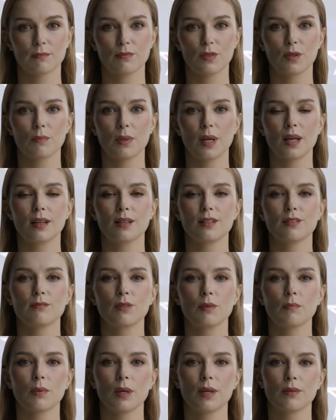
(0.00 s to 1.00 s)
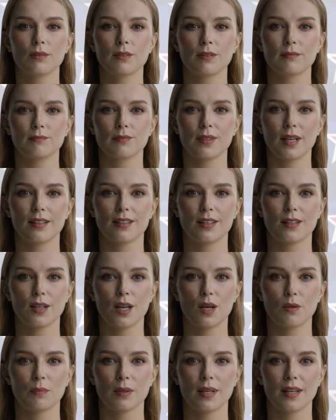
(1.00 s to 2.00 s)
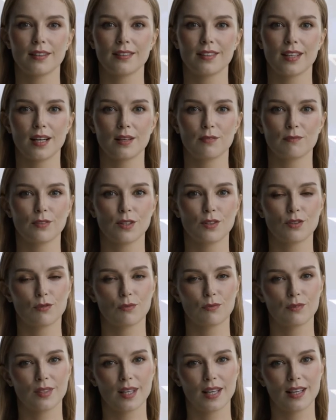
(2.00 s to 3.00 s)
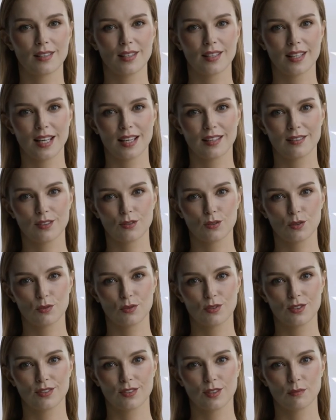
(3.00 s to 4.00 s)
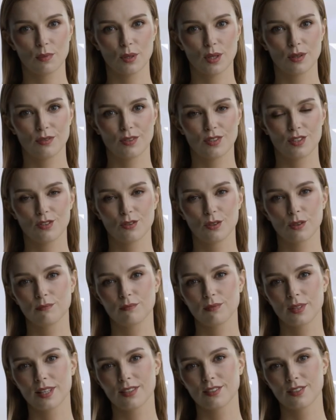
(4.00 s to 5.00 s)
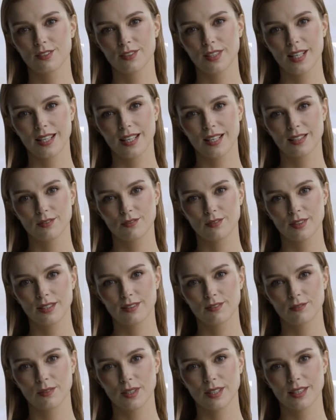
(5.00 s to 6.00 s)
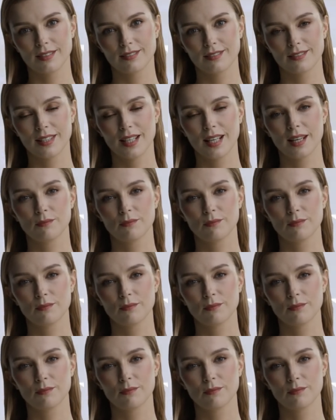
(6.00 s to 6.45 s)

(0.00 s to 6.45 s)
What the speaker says: Remarks from both the Fed and RBNZ officials indicate a cautious approach to inflation and interest rates,